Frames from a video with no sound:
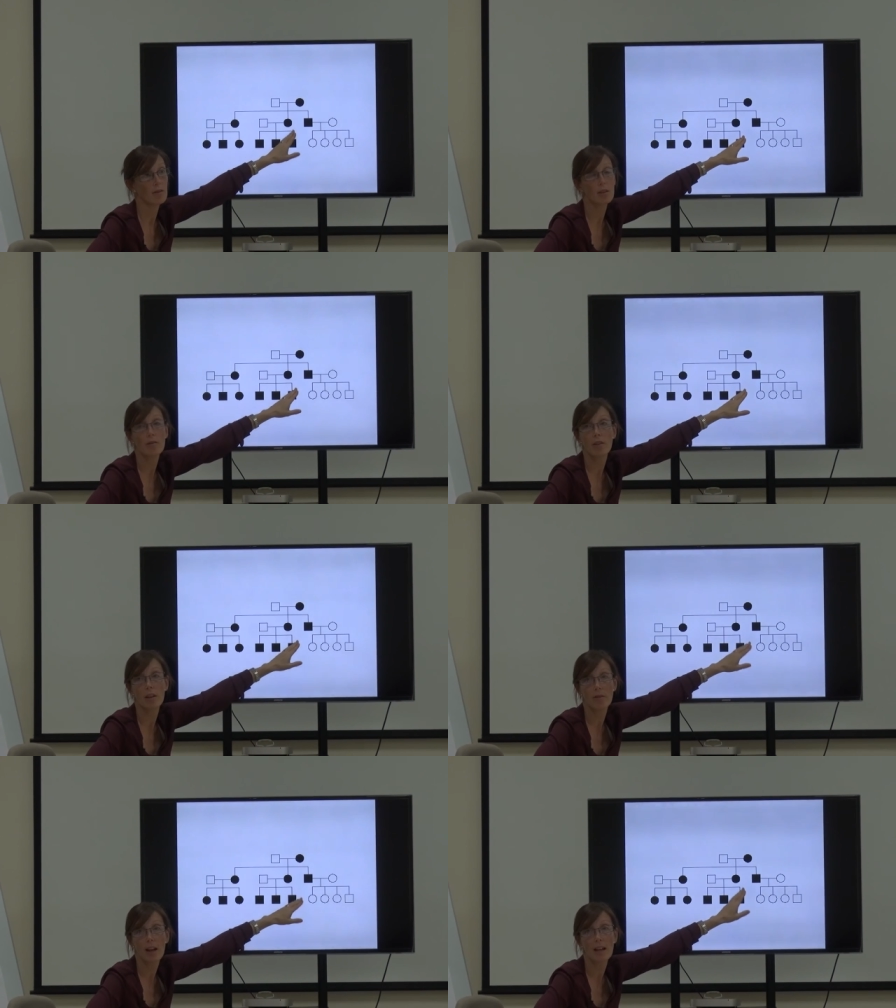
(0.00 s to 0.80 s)
if the,
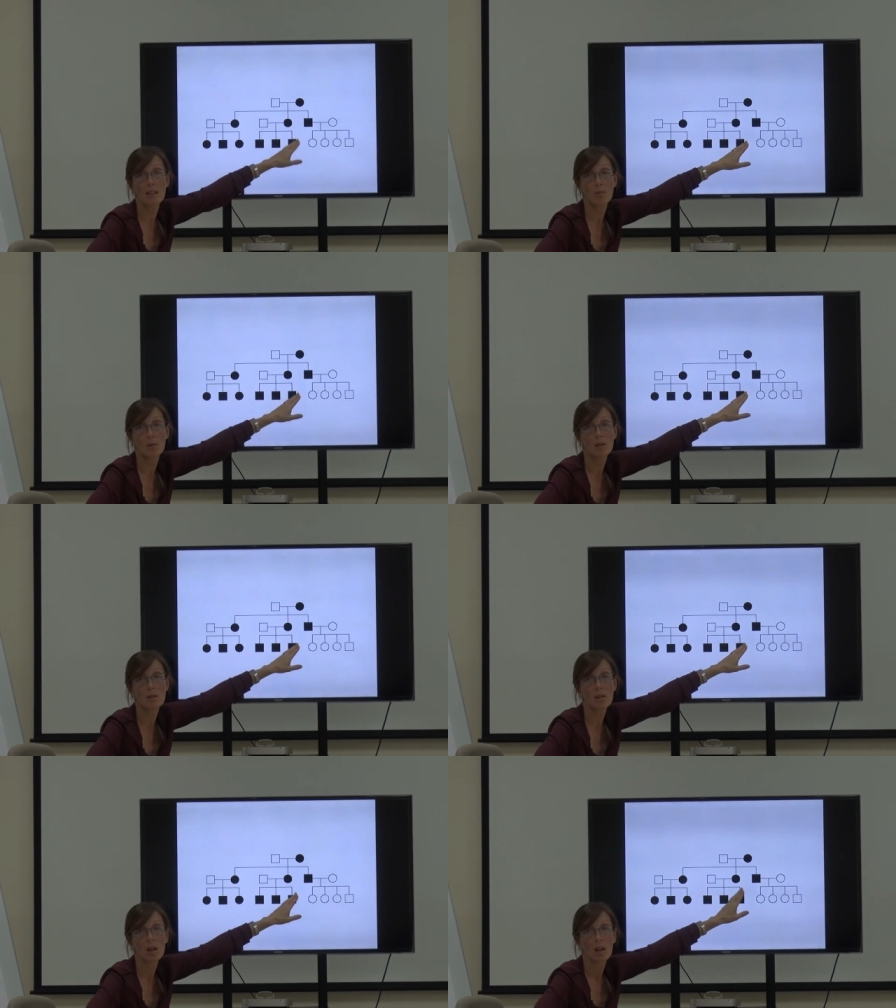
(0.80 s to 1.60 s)
if the
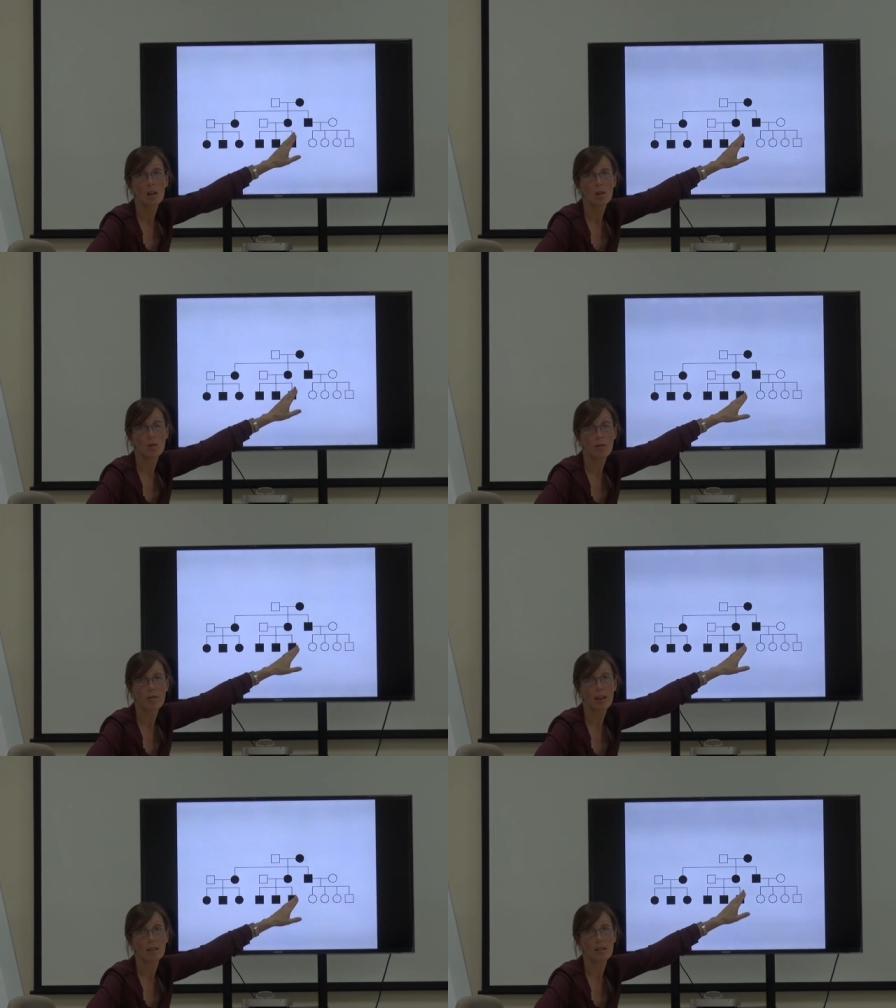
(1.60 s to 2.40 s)
husband who's
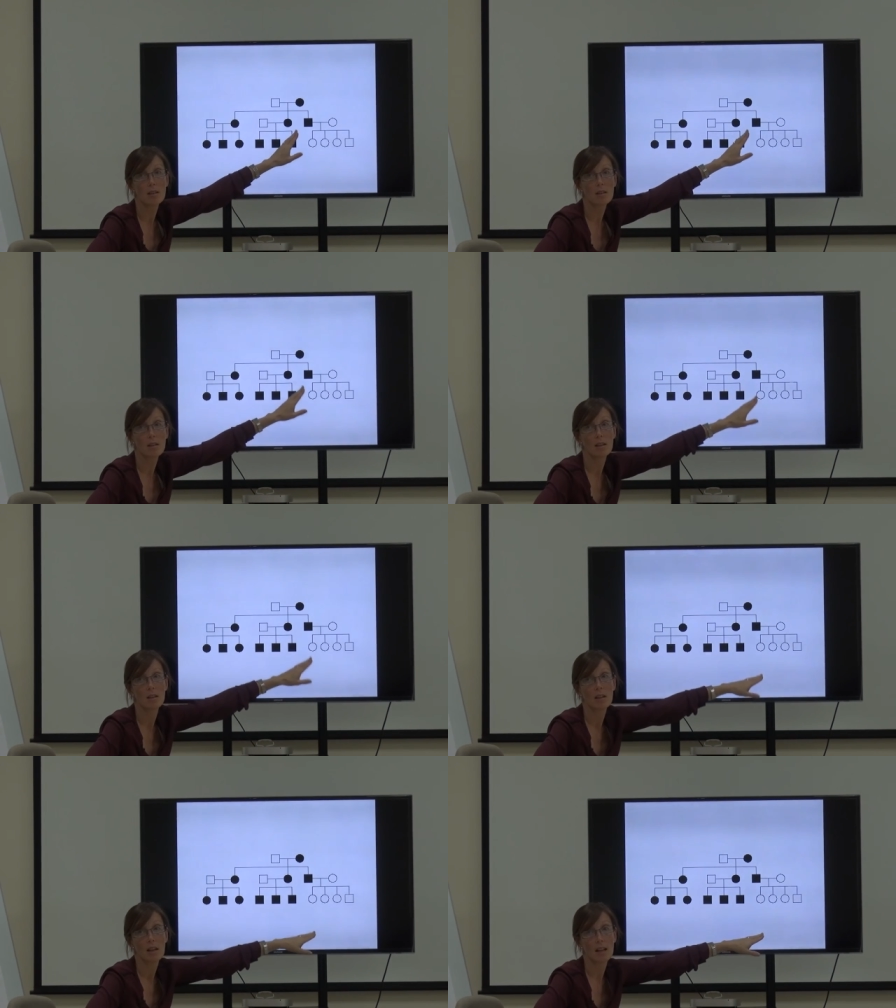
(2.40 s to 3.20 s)
affected
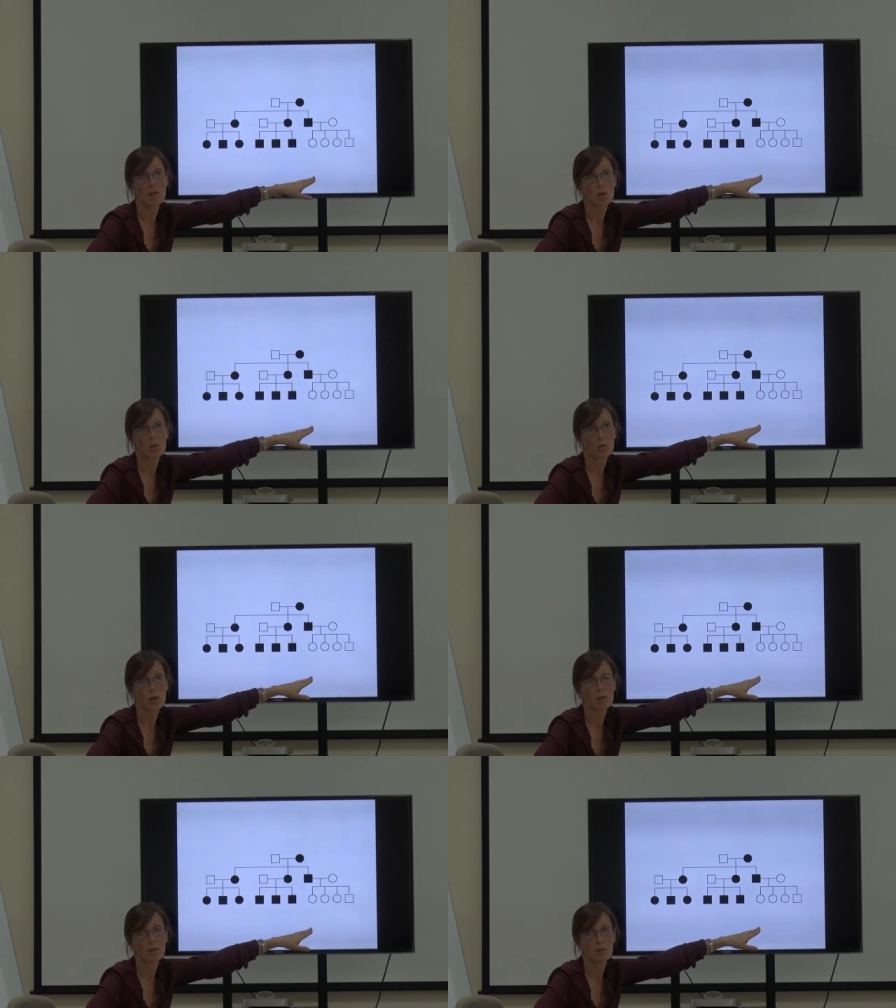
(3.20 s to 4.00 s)
has
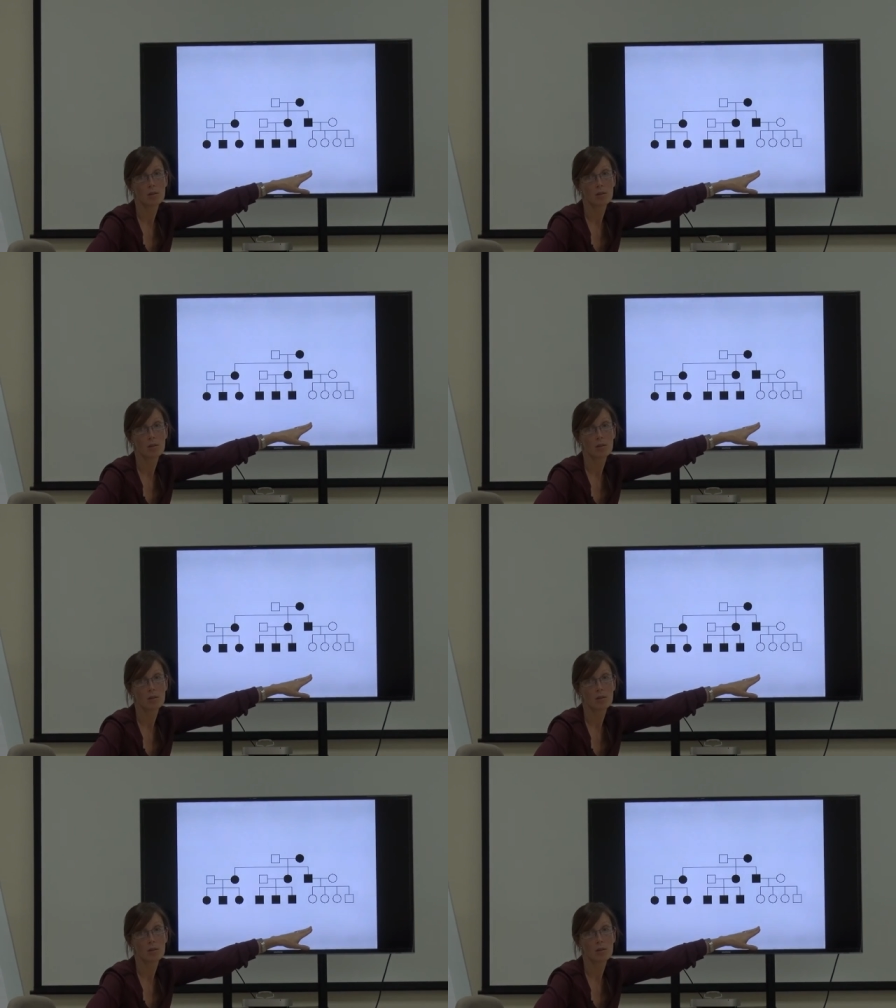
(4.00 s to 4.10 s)
children.